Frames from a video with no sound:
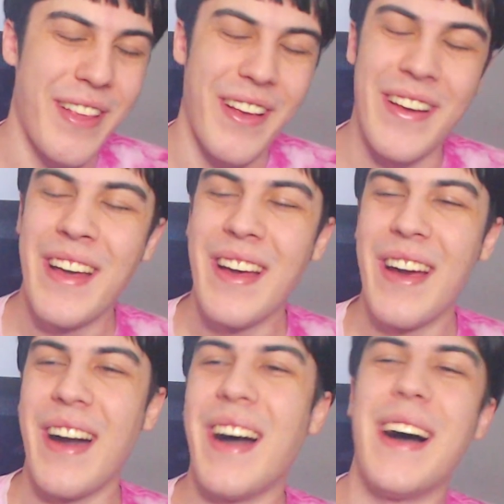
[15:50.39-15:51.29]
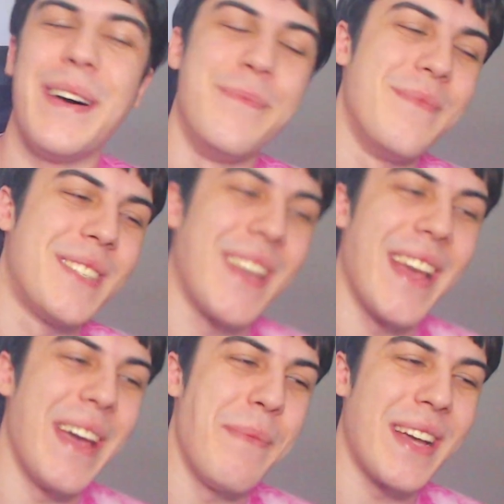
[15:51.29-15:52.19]
So, um, so
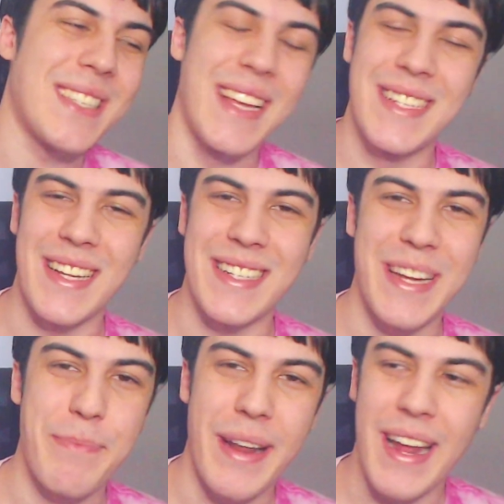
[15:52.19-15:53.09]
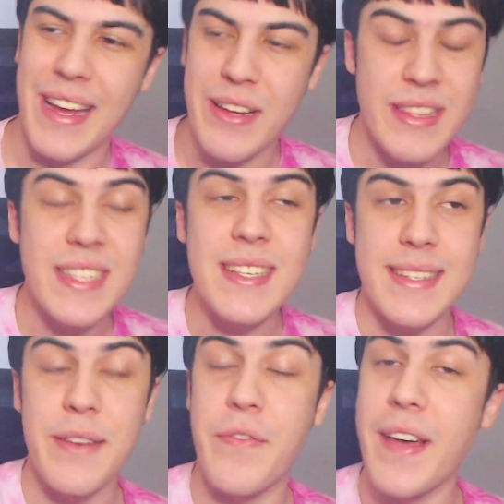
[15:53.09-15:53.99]
yeah, it makes sense that she'd be like, this
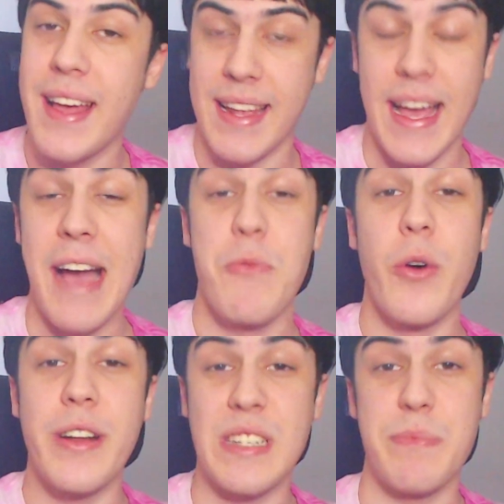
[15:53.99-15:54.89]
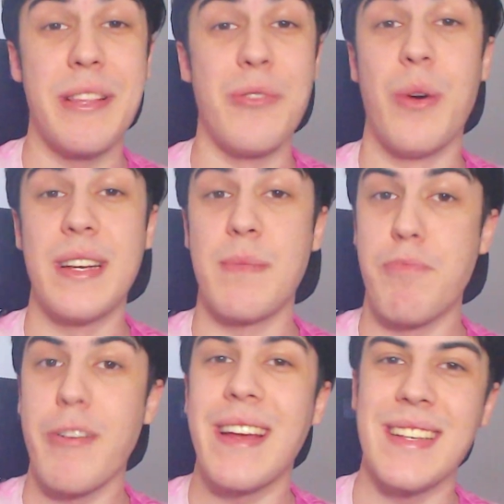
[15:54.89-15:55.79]
isn't fair. Like, I wanted to be the one to
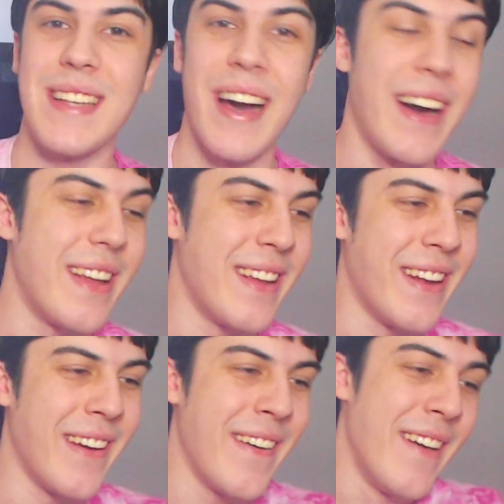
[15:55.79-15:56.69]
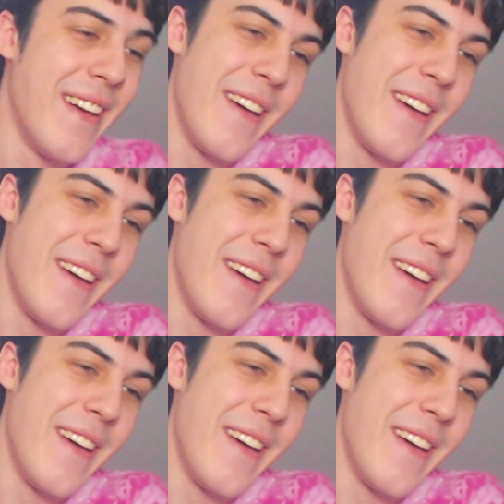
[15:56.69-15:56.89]
break his heart, you know?